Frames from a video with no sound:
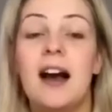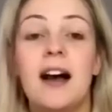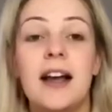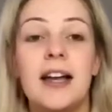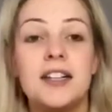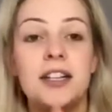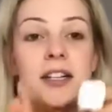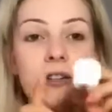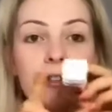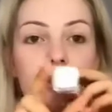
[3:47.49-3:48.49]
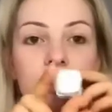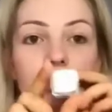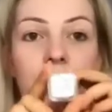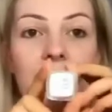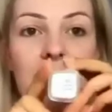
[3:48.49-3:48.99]
I actually use the
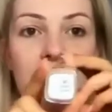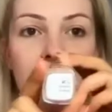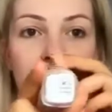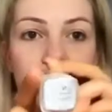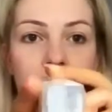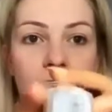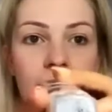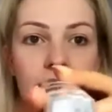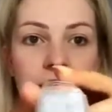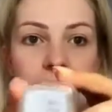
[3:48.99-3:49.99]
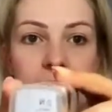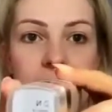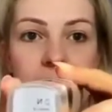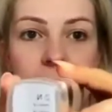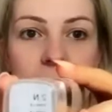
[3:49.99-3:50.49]
2N, don't know if you can
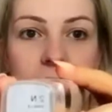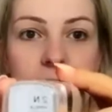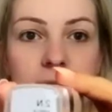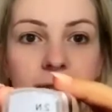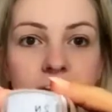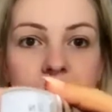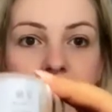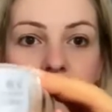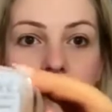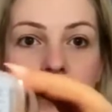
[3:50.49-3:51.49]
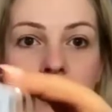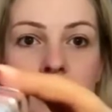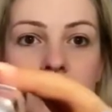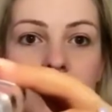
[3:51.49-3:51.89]
see that, it's the vanilla one.